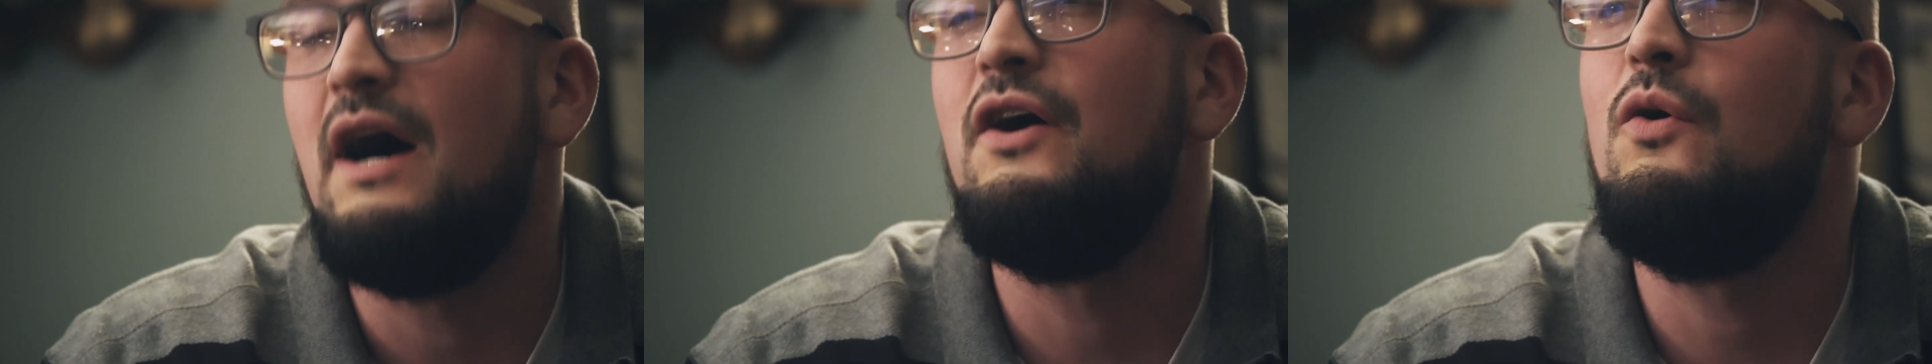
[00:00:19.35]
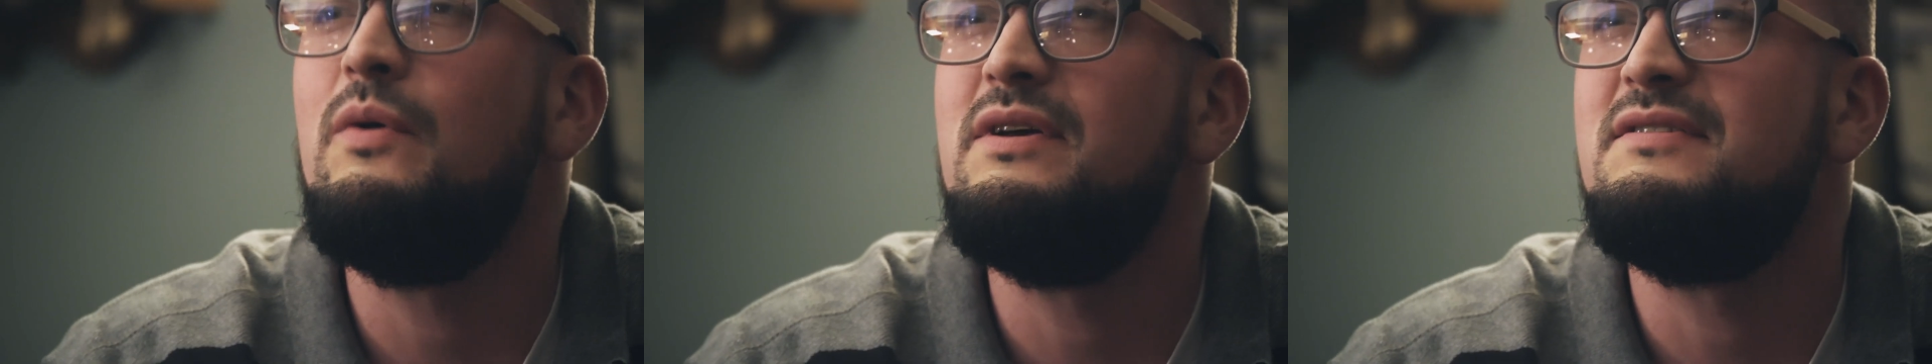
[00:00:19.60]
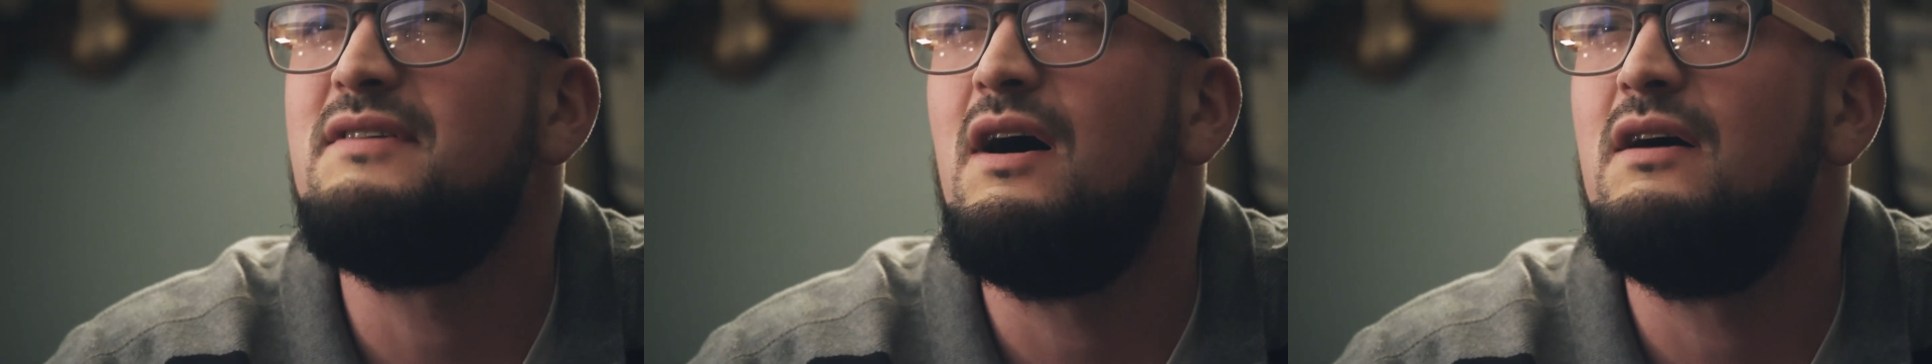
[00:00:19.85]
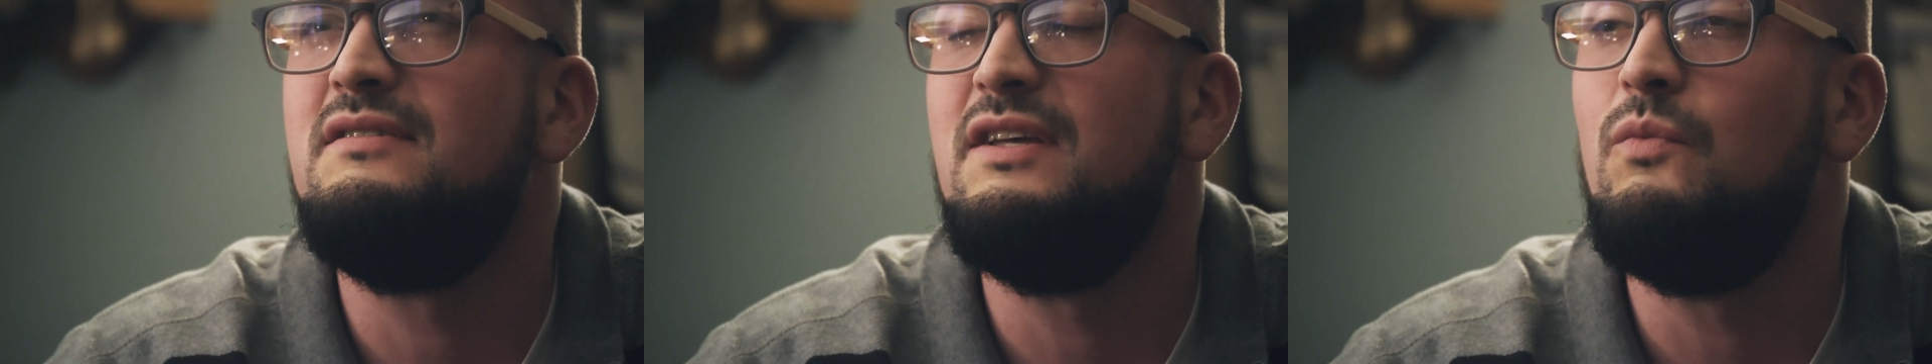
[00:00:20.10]
I always
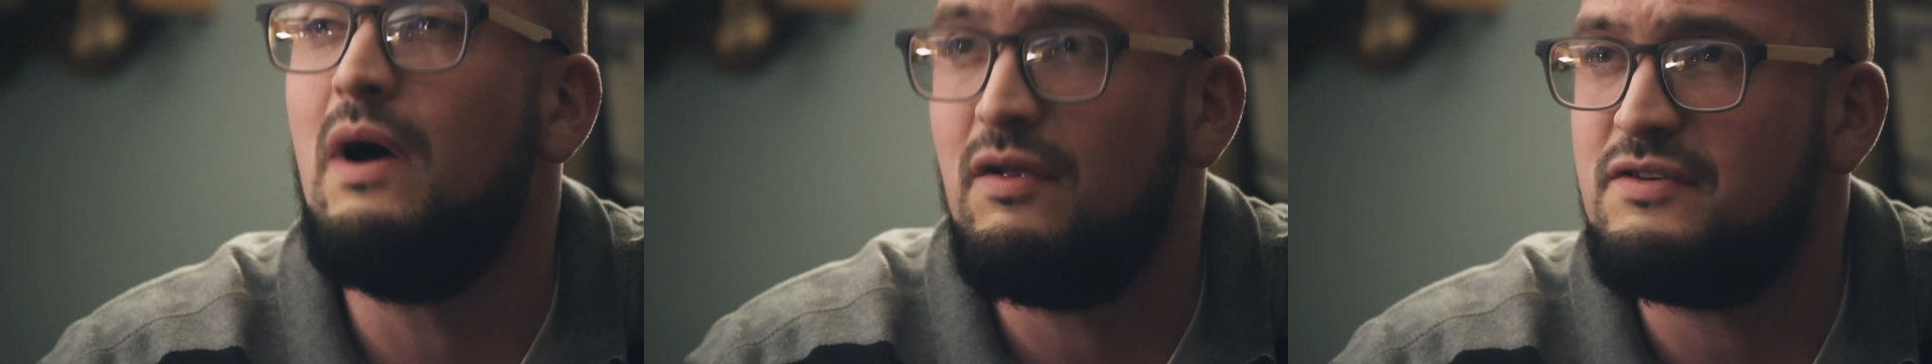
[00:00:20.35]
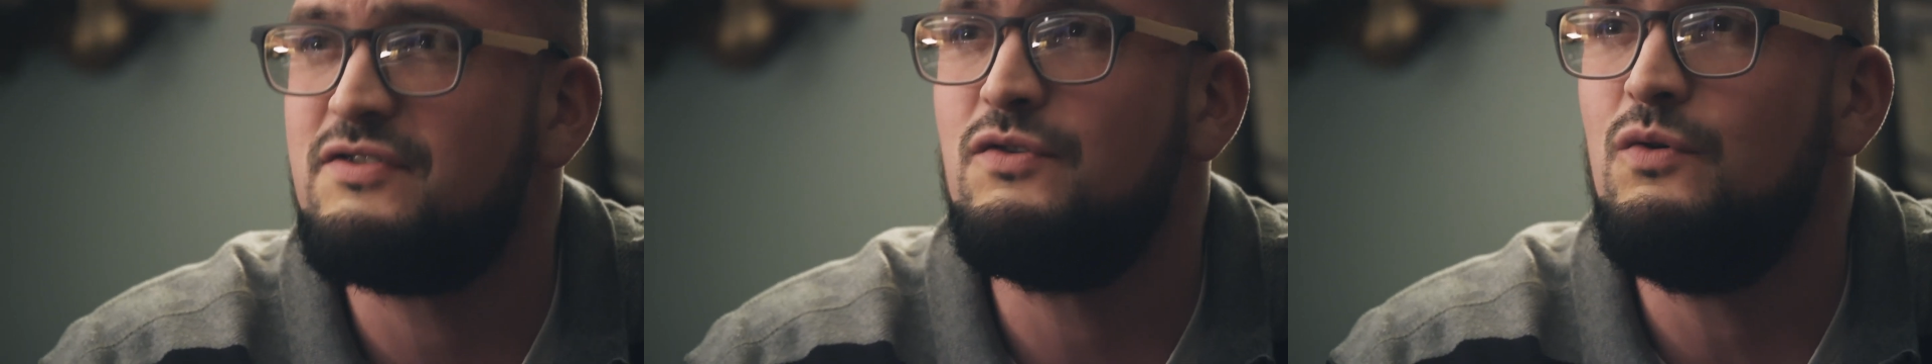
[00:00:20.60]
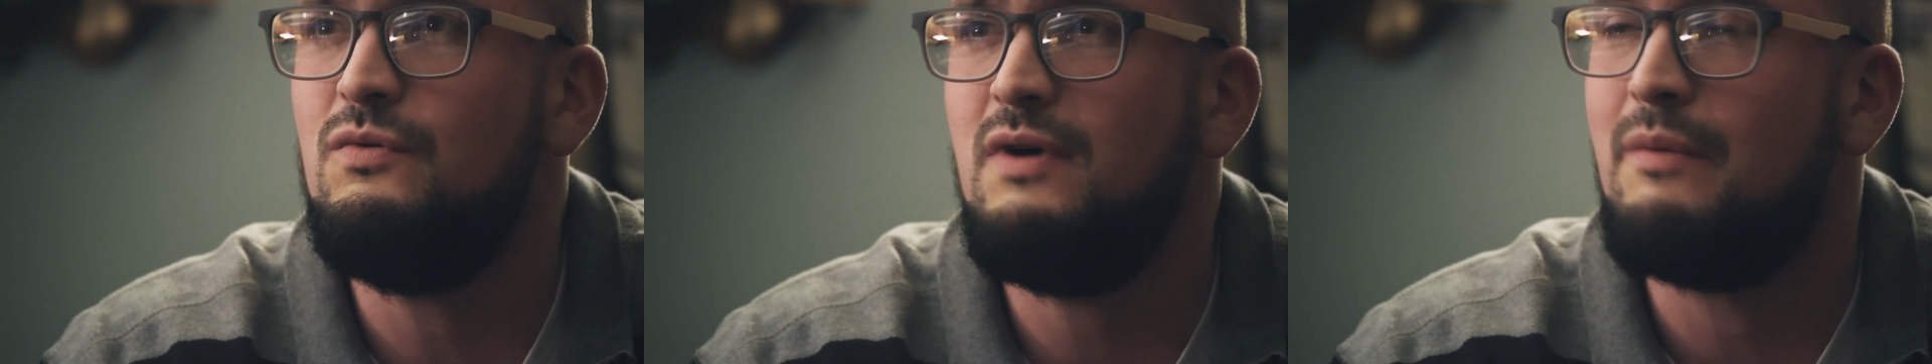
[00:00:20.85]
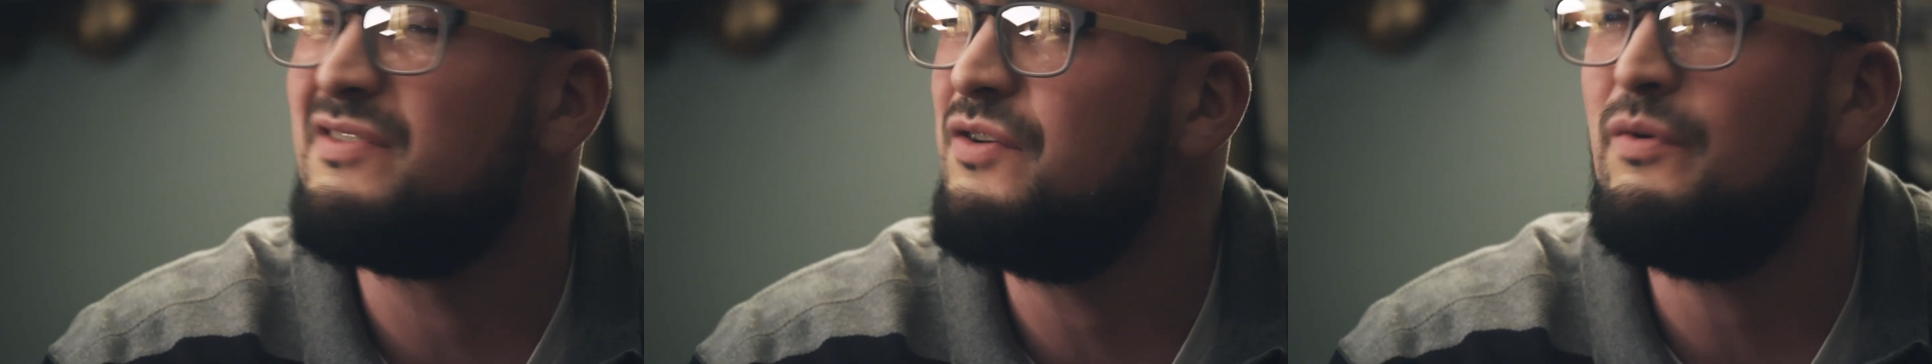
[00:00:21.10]
did well in school.
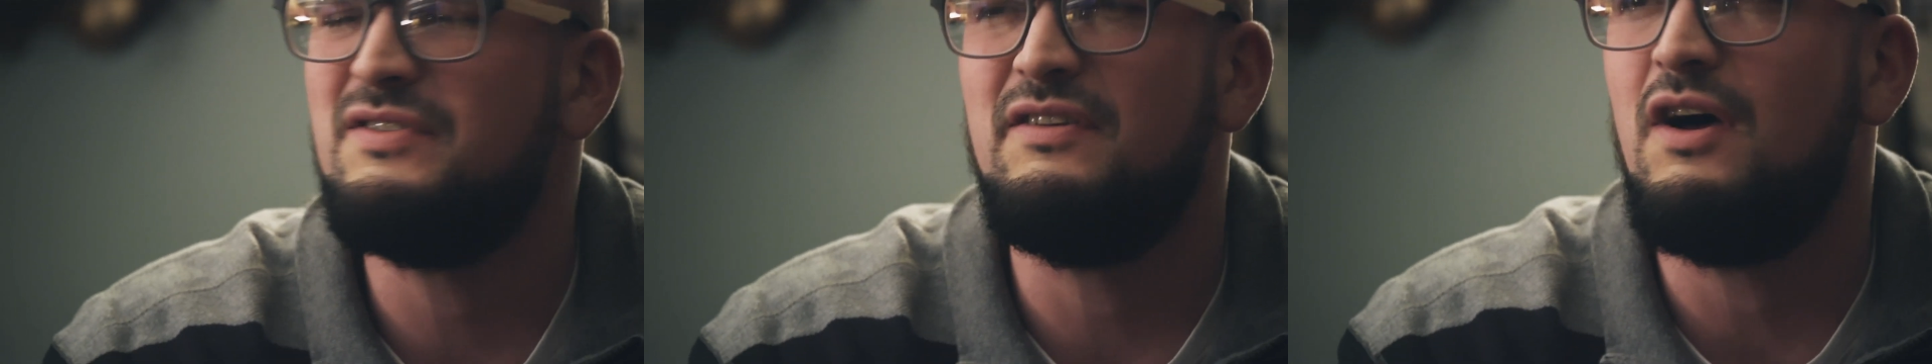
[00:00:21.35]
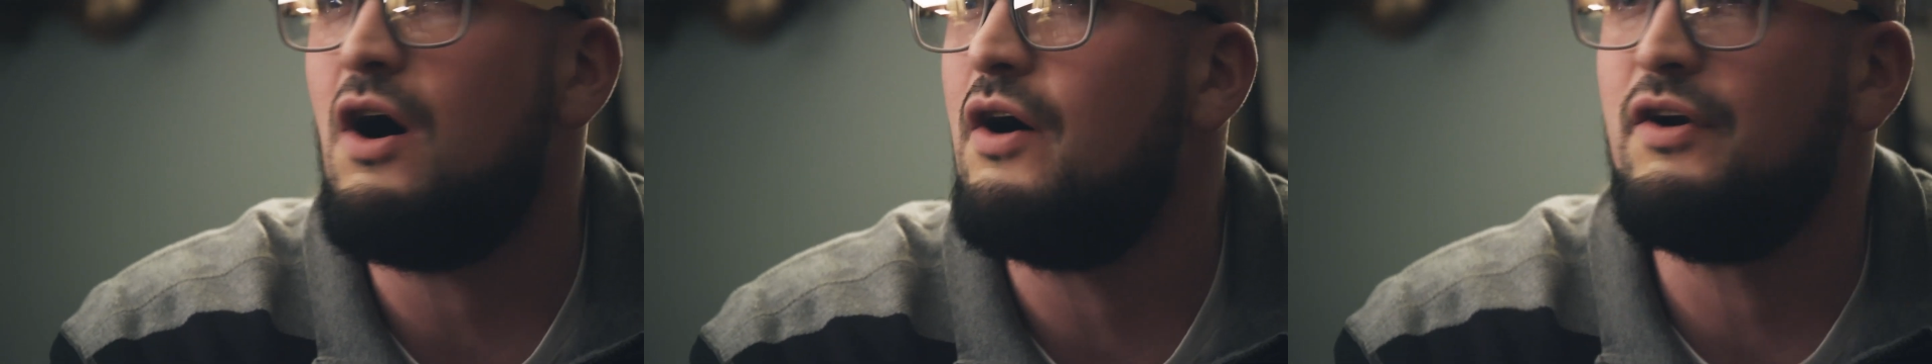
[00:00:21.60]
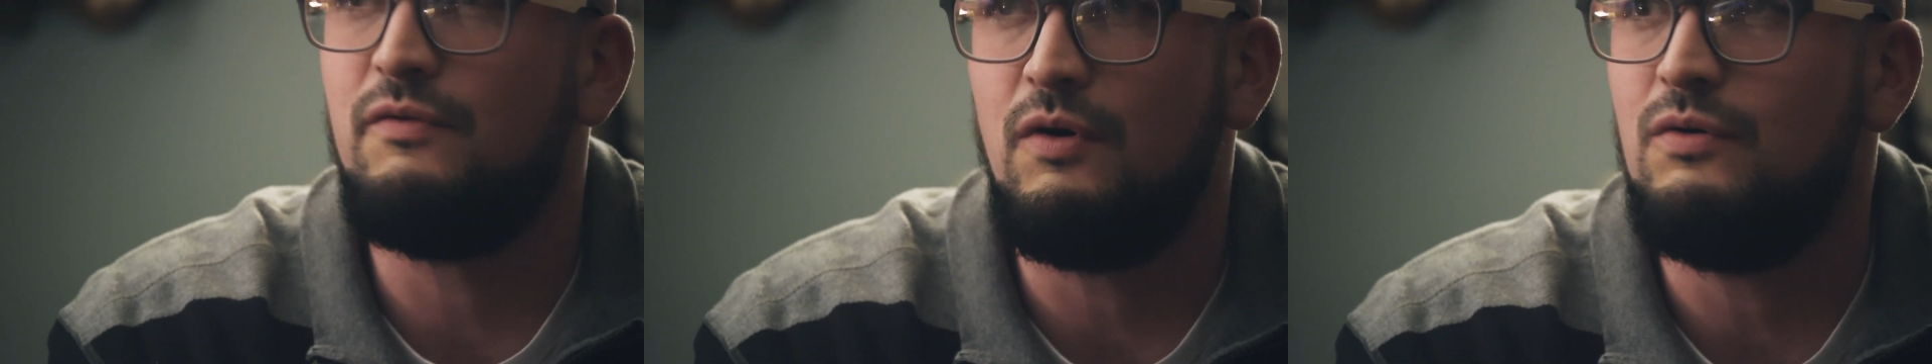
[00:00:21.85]
I was always on an honor